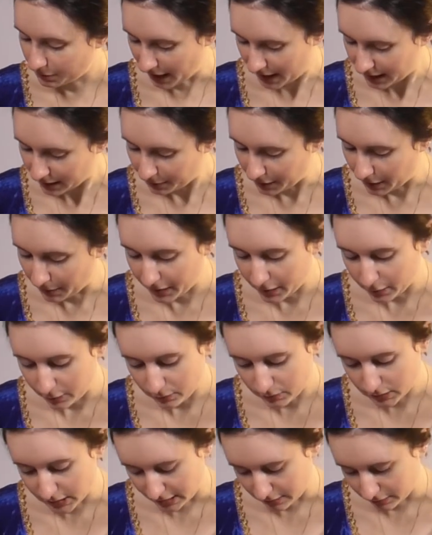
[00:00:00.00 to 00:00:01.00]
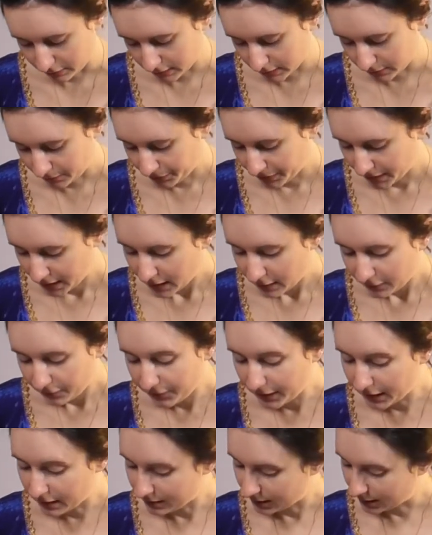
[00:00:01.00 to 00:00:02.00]
back by my own doubts,
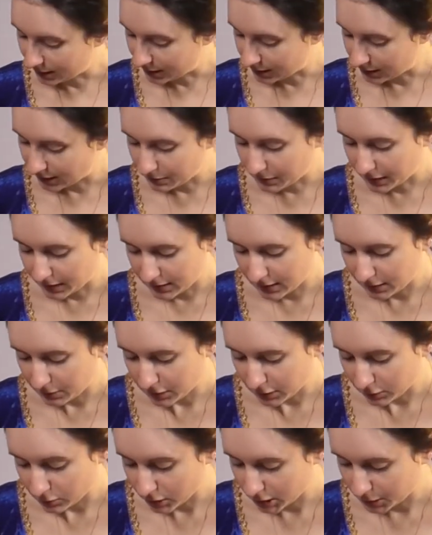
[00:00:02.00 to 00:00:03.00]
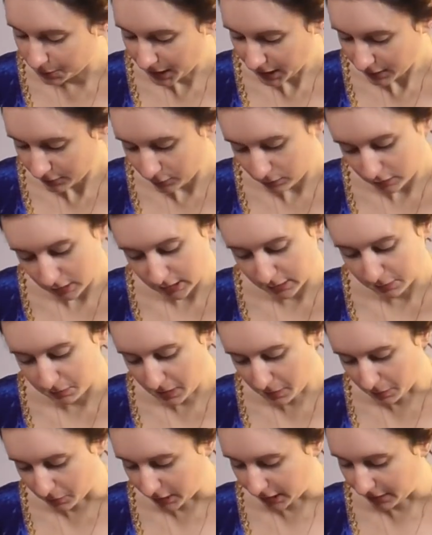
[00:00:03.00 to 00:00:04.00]
fearing lest it might seem disrespectful to his
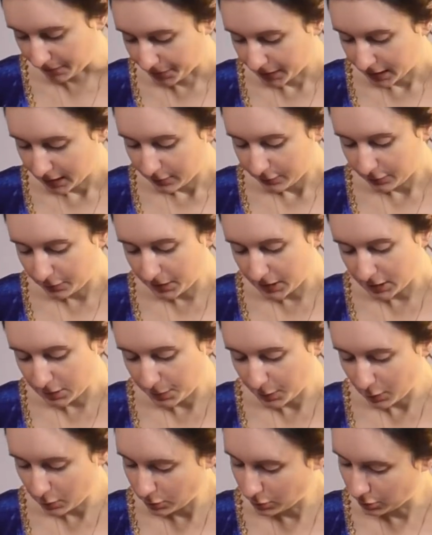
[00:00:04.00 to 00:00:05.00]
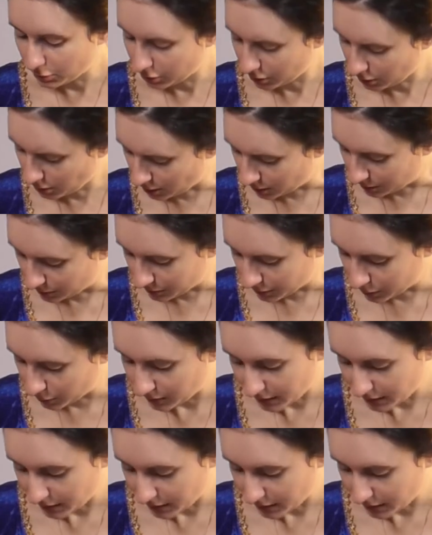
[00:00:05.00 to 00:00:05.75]
memory for me to be on good terms